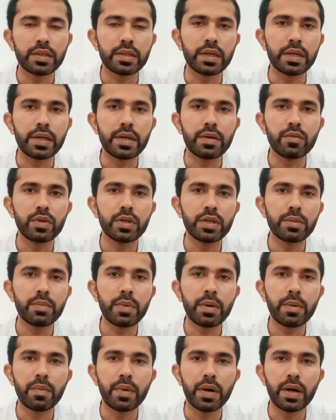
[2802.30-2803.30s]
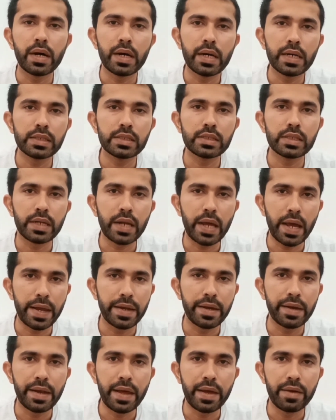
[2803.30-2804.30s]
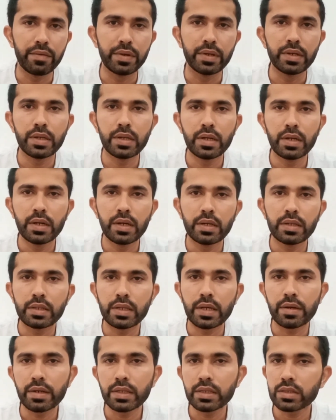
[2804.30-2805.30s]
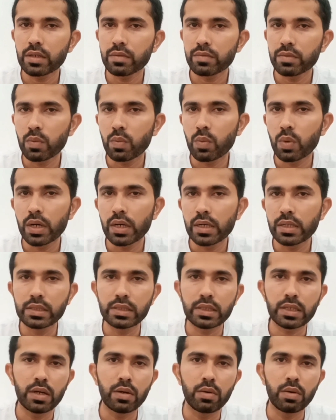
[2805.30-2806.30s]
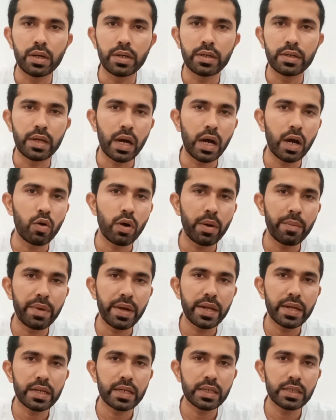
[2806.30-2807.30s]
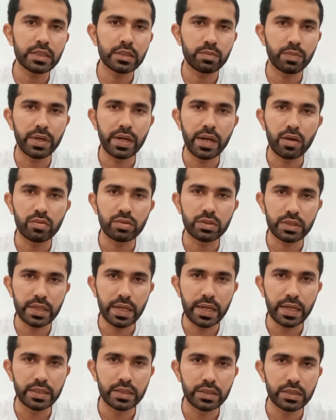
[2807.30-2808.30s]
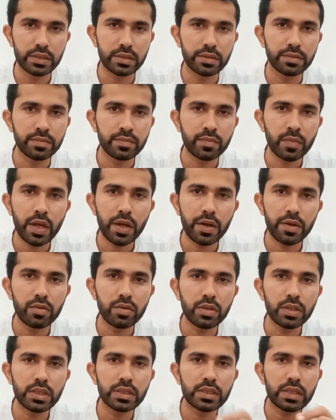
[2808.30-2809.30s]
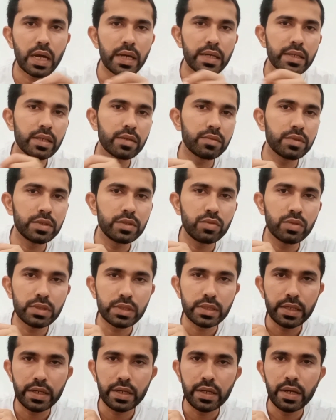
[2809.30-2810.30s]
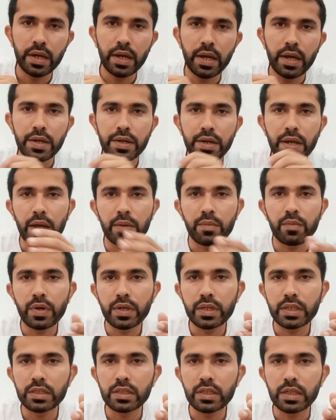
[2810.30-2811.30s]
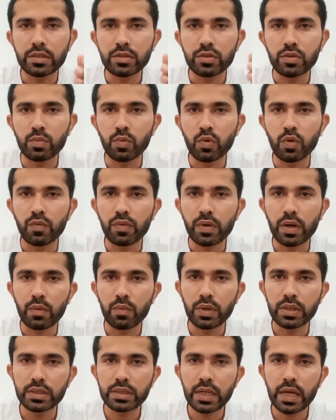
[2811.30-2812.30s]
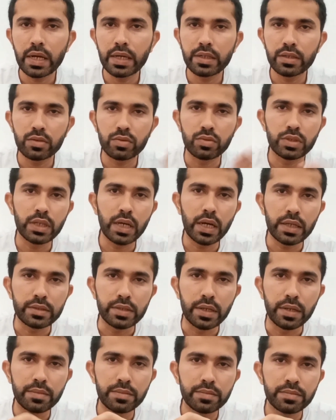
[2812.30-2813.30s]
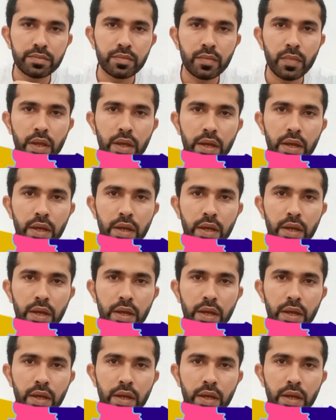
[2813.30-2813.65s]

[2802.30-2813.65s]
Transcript: the day we remember as 9/11, the rest of the world discovered how Americans pronounce dates. Due to the size of the USA, the time varies as you move from one side to the other.